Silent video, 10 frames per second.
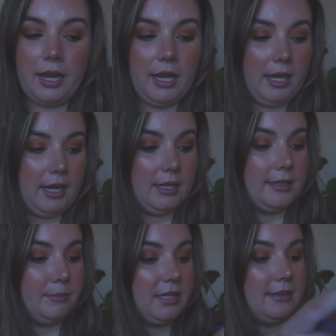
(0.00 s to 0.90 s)

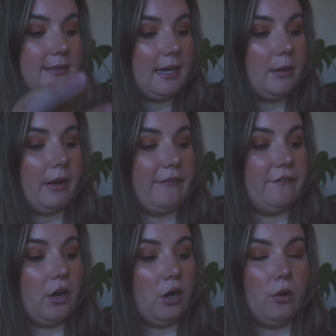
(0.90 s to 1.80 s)
and I'm going to set up my
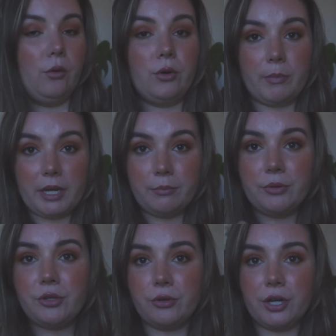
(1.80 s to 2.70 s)
phone or my
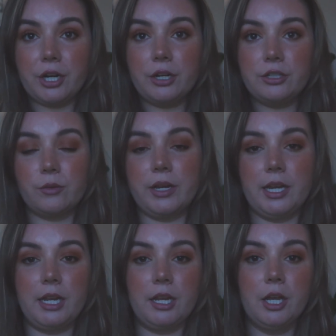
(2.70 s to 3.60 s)
computer so I
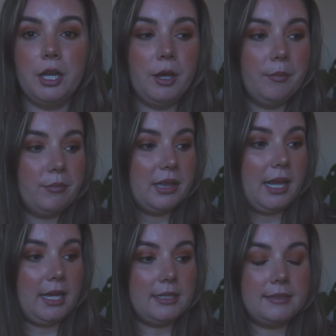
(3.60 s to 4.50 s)
can
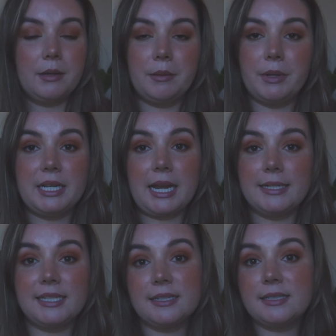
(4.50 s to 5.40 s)
play some
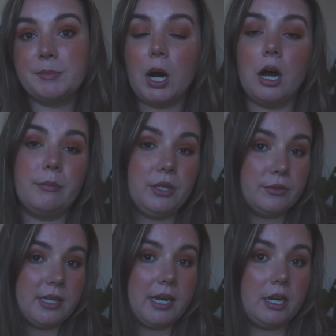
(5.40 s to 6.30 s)
nice spa
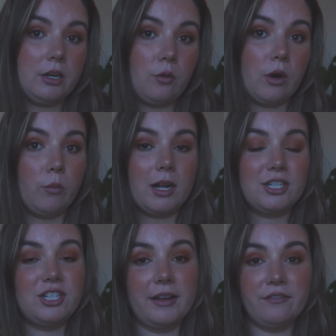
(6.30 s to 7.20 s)
music or
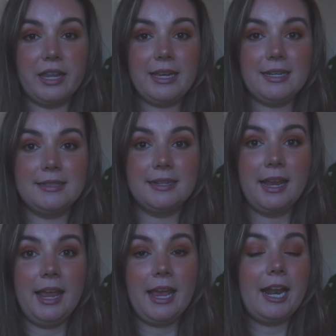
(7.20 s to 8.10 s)
watch Netflix,
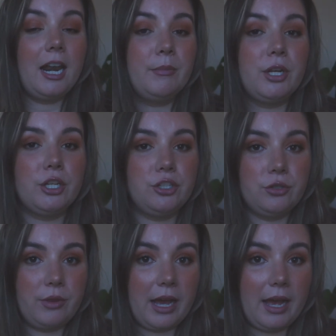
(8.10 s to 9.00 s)
and I'm going to
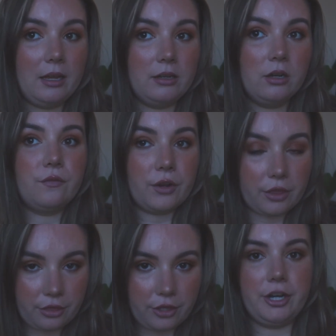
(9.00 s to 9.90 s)
do that for
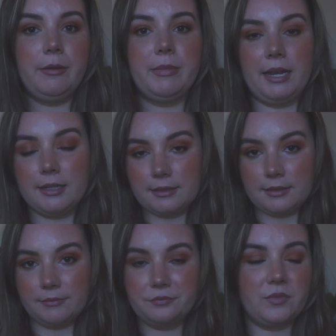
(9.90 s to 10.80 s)
30
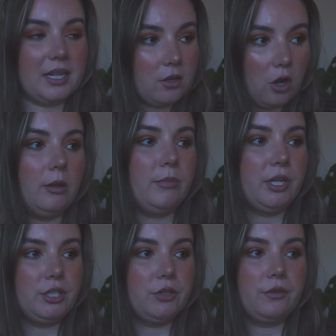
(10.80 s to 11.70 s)
minutes. That's all I'm
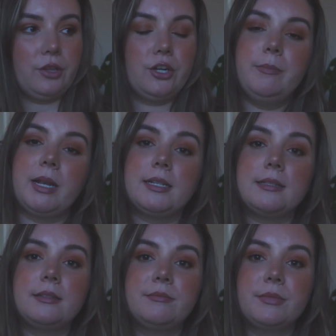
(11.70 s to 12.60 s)
going to do for 30
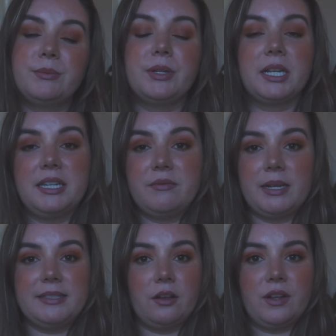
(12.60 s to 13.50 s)
minutes. I'm going to give
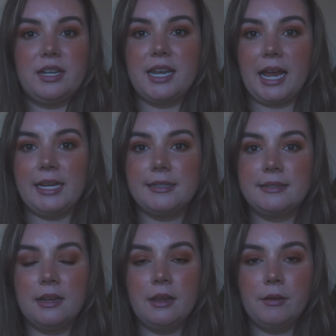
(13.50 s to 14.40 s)
myself a
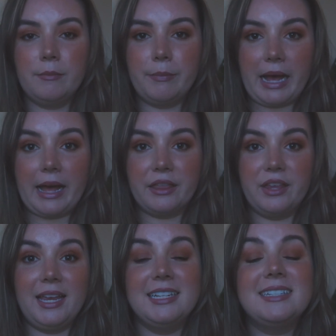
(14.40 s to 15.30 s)
nice bath
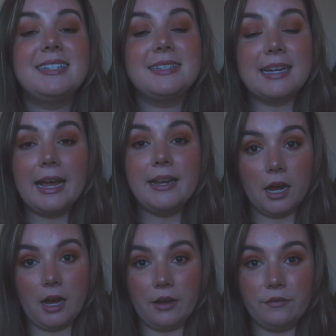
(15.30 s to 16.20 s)
instead
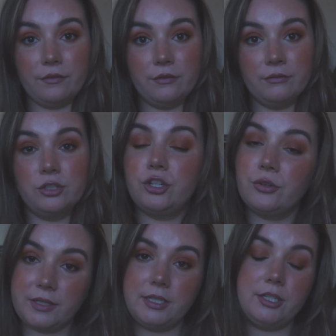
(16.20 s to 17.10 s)
of
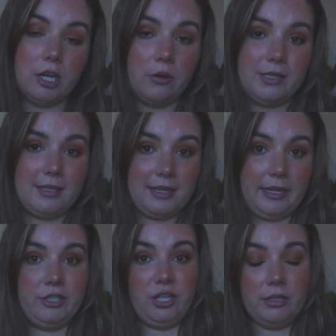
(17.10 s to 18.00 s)
choosing to go into the
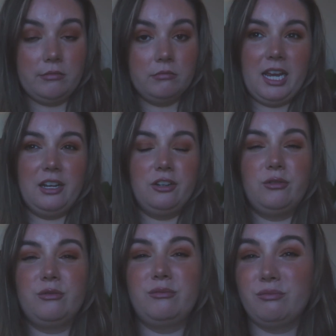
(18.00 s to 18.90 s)
kitchen and
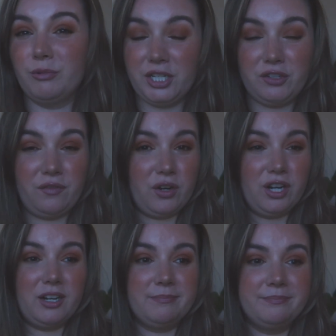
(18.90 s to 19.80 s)
reach
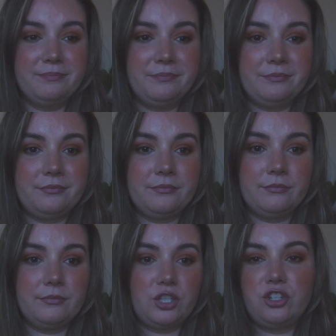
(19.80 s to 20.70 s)
for
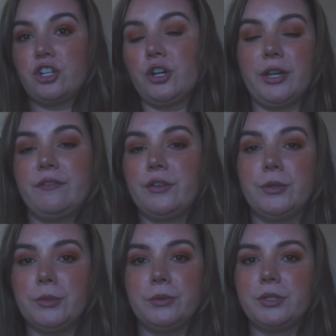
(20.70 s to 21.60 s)
sugary
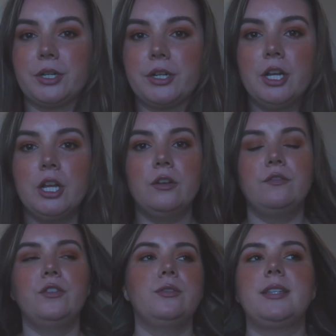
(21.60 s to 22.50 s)
foods or
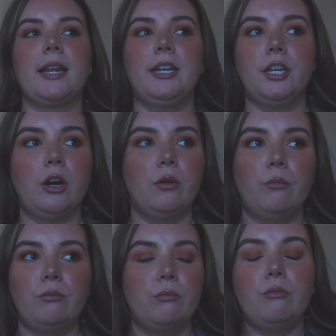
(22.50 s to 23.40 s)
foods that I
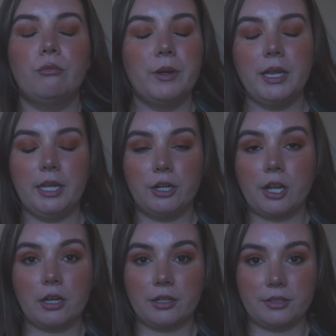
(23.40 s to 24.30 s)
know really are
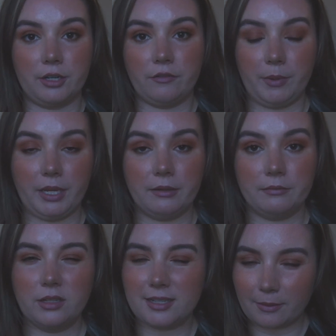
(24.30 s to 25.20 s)
not going to serve me.
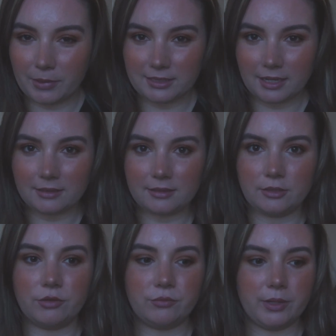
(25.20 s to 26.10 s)
Does that make sense?
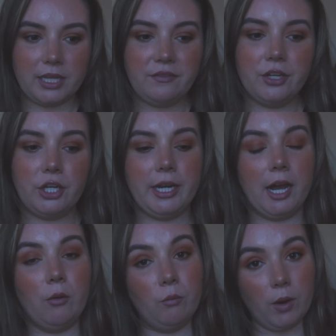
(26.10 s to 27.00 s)
So it's really figuring
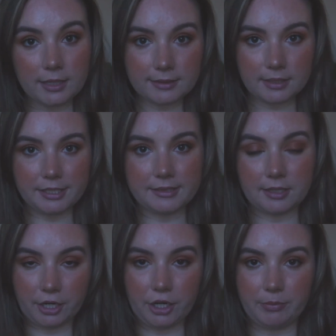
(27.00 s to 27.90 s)
out what is the
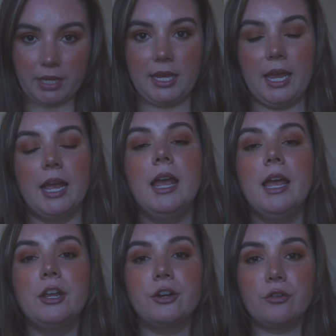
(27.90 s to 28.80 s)
security blanket,
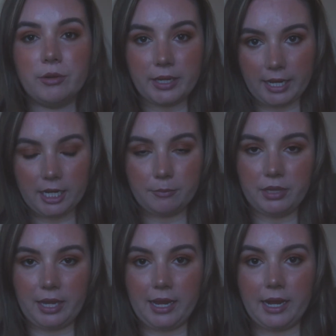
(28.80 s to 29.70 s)
creating a
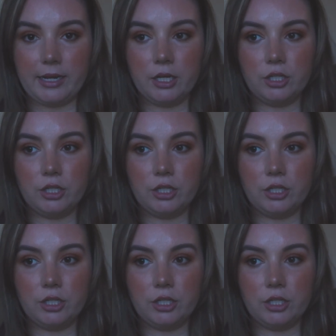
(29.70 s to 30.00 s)
plan